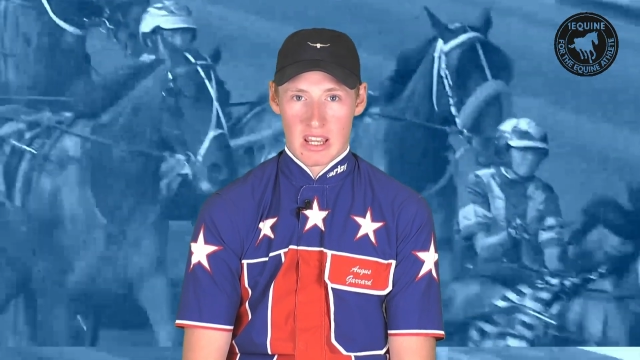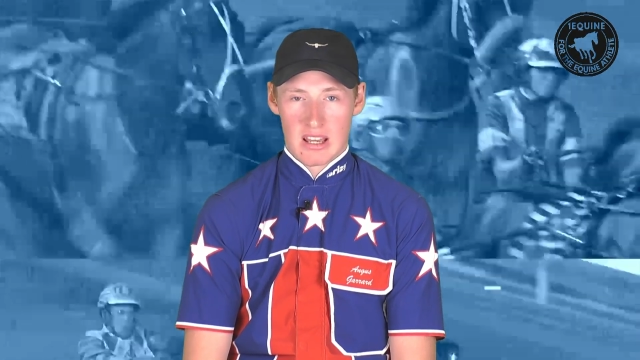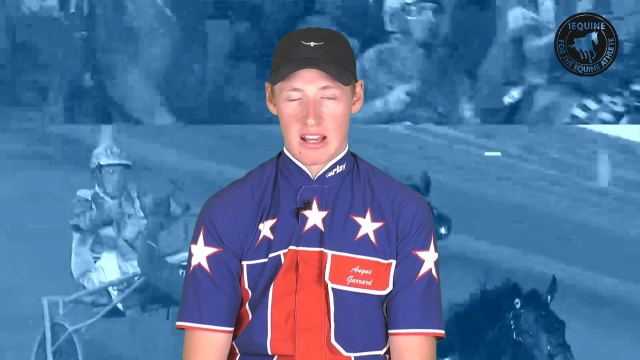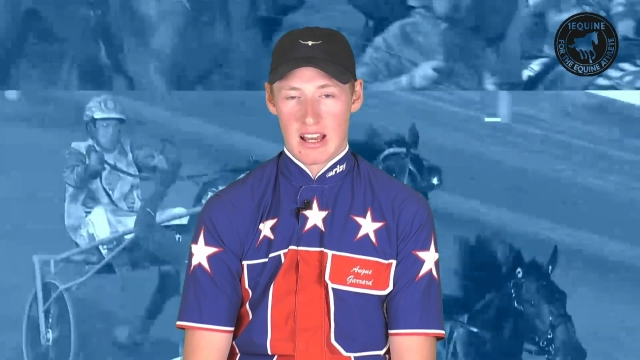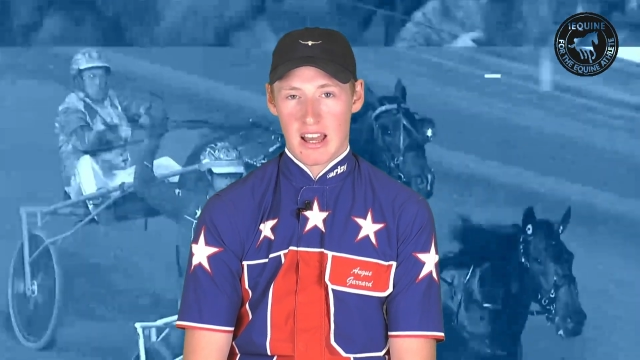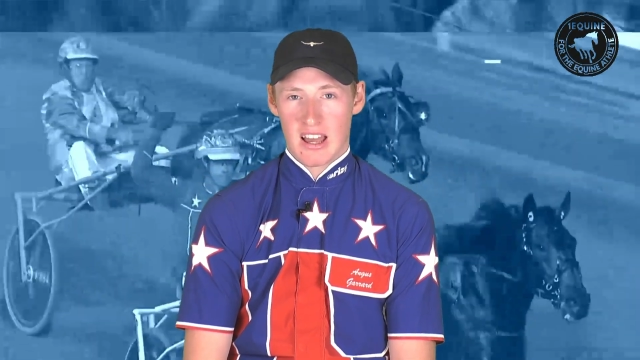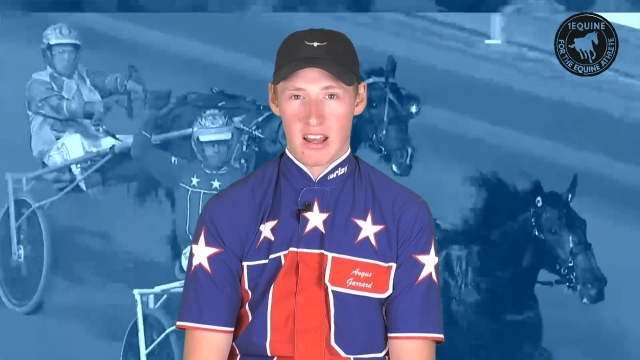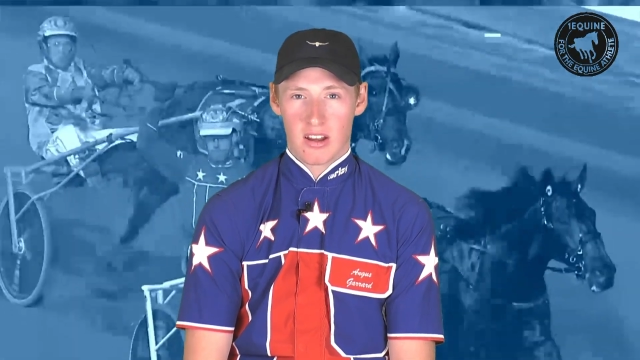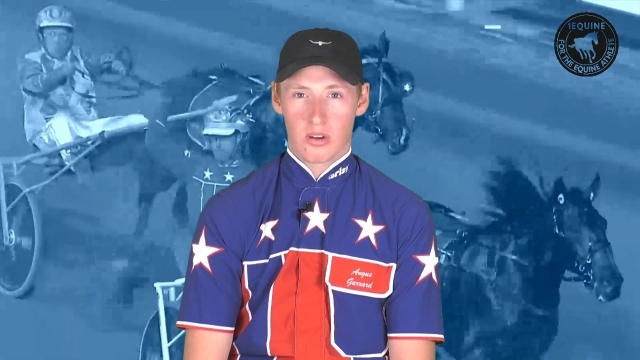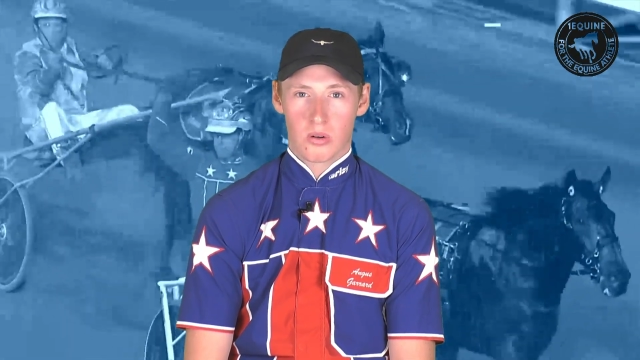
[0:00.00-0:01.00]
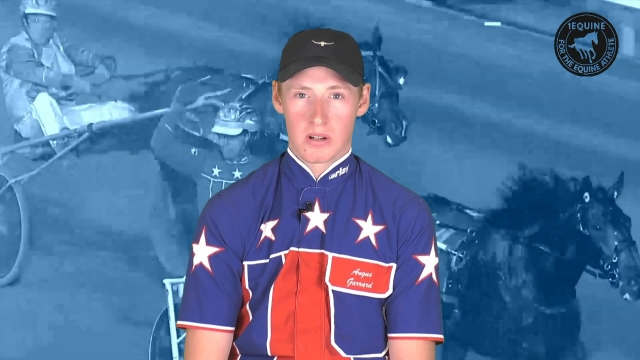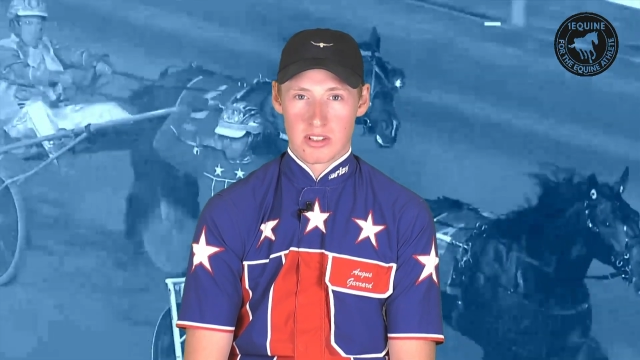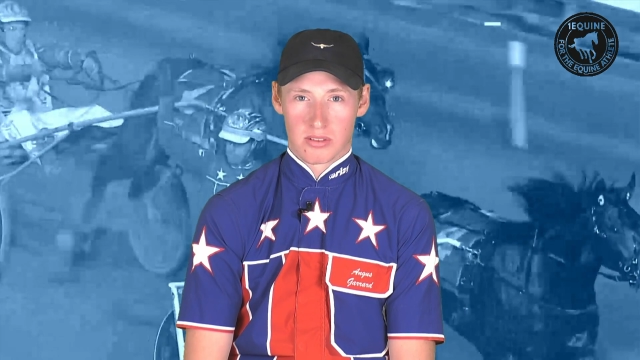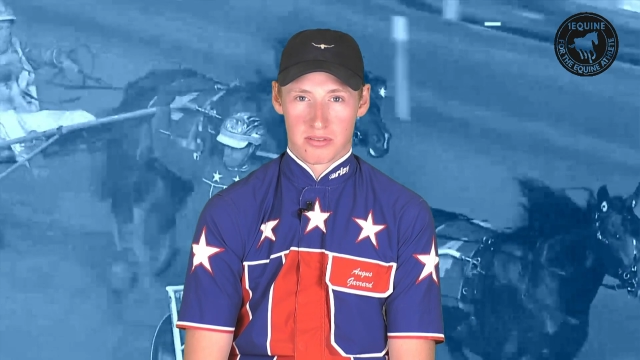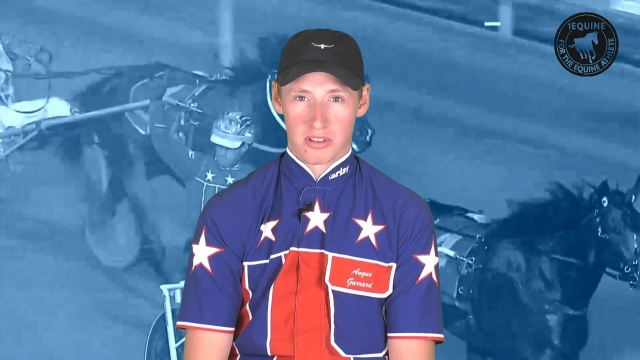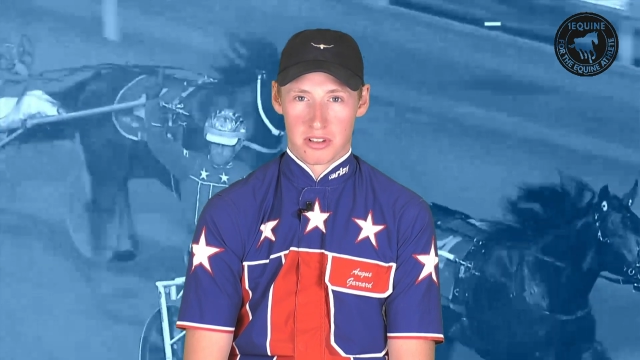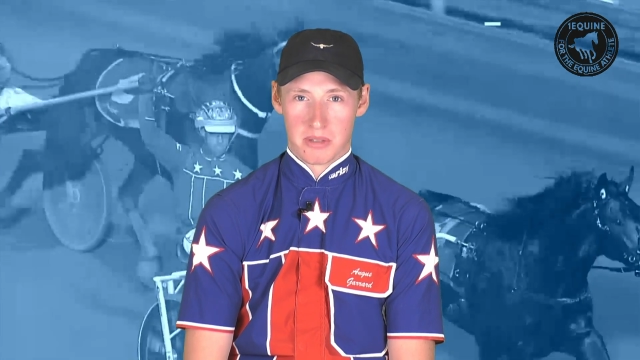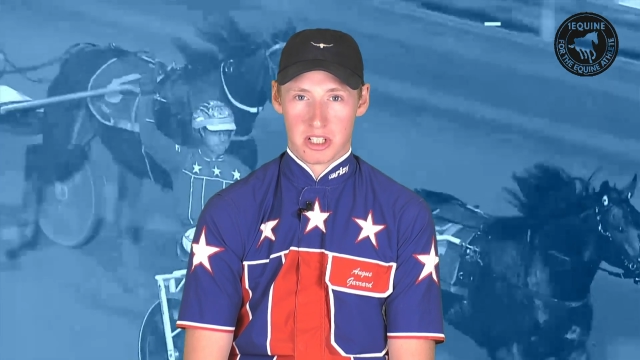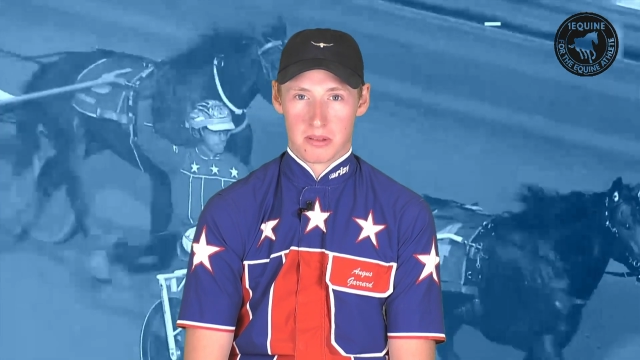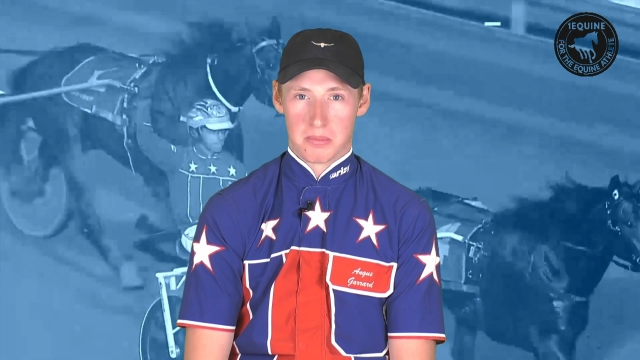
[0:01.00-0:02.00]
Always look forward to
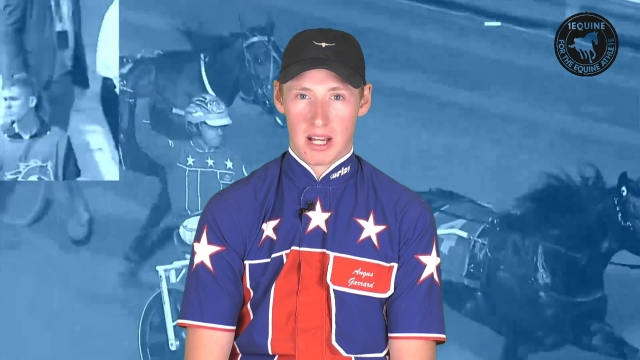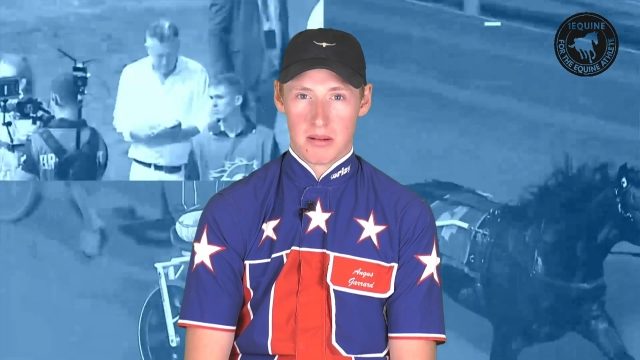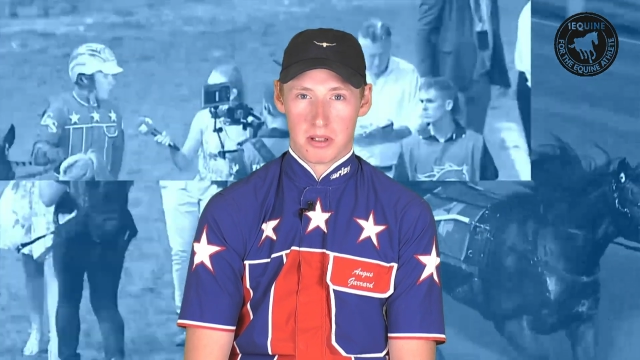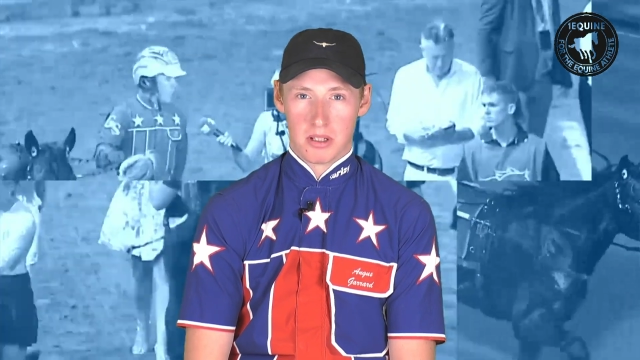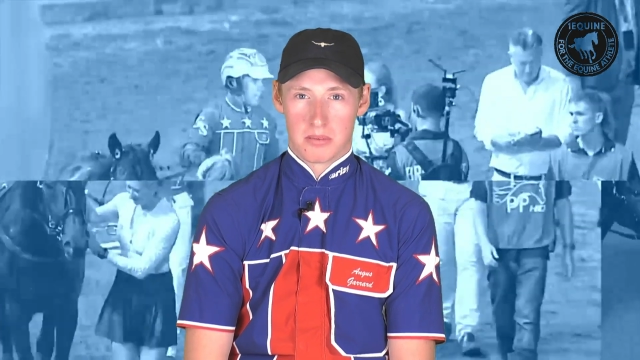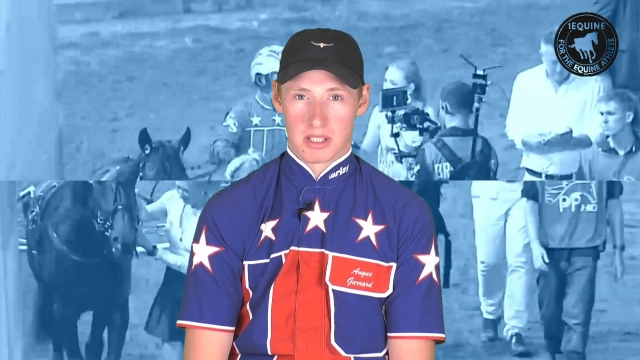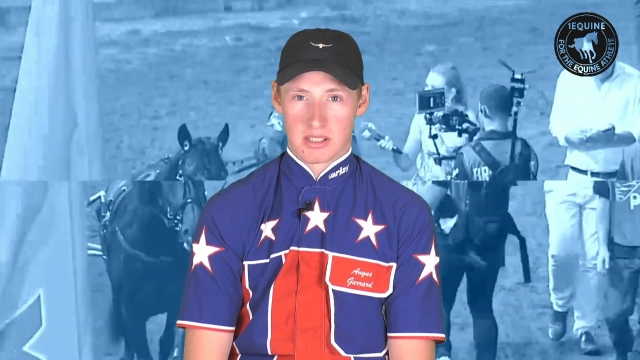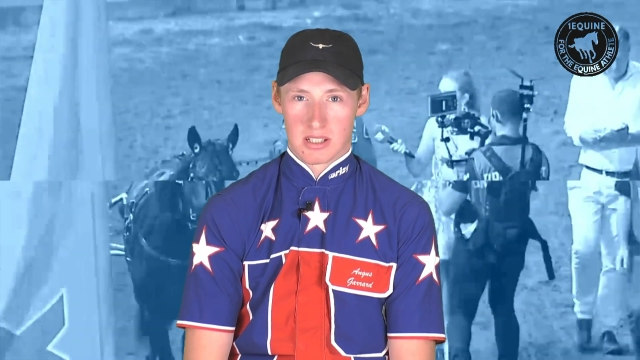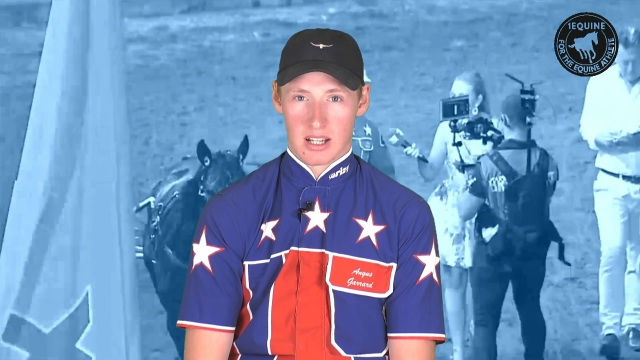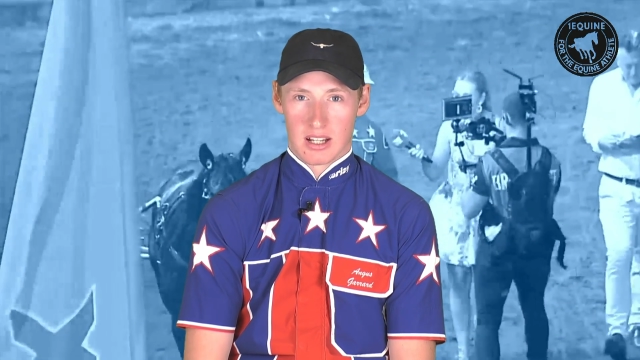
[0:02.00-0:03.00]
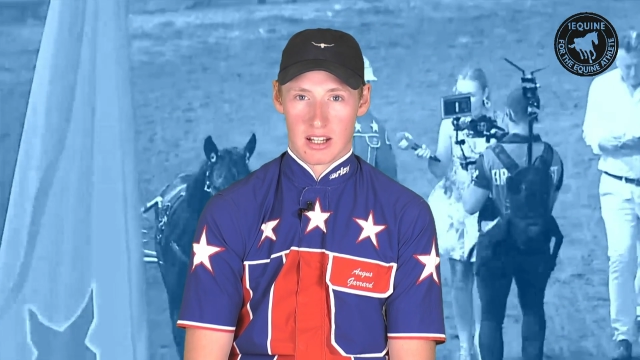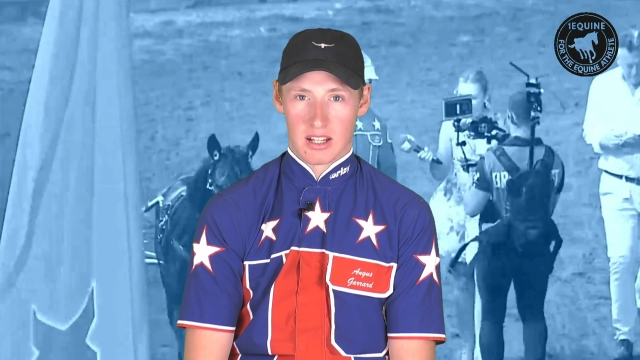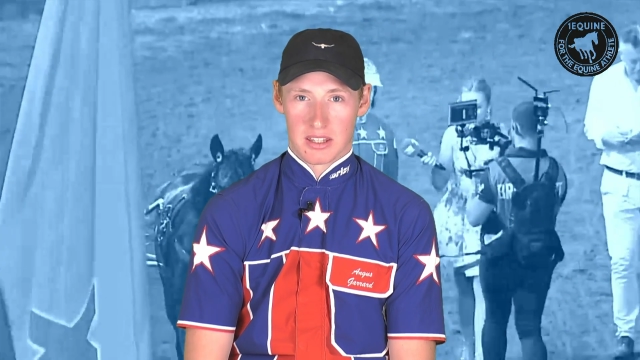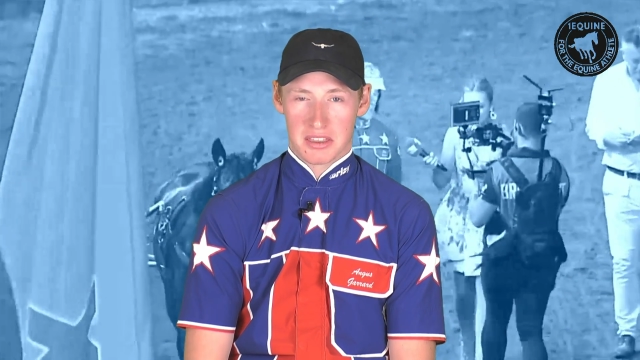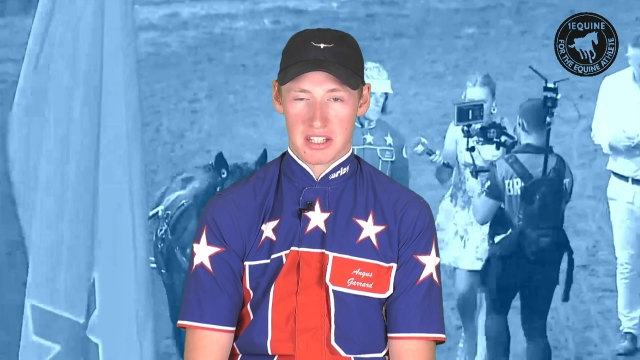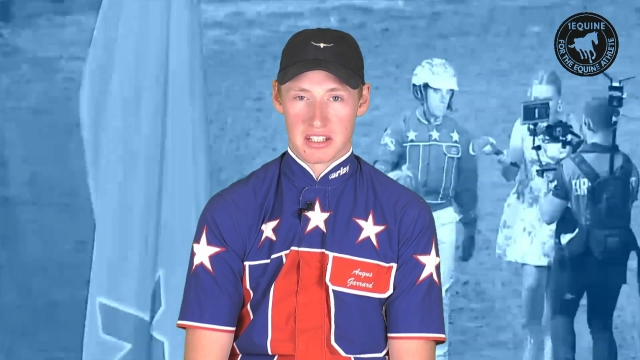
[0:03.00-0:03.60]
Manila Playboy, but I think